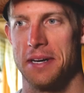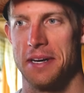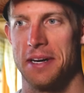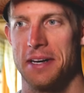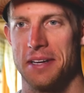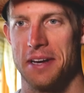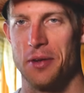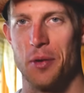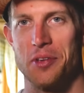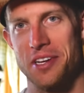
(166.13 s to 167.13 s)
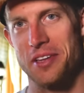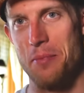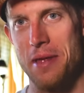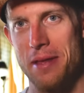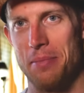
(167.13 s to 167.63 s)
I don't always like to
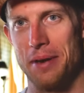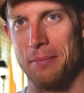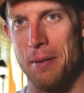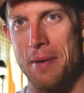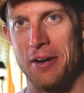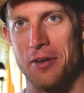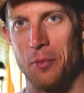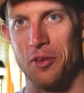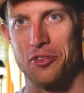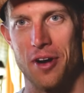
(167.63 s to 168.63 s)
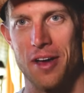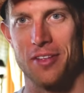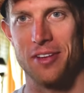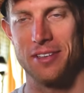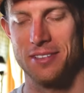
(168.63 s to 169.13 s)
admit it, but my background was
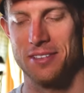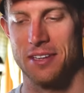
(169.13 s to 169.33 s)
triathlon.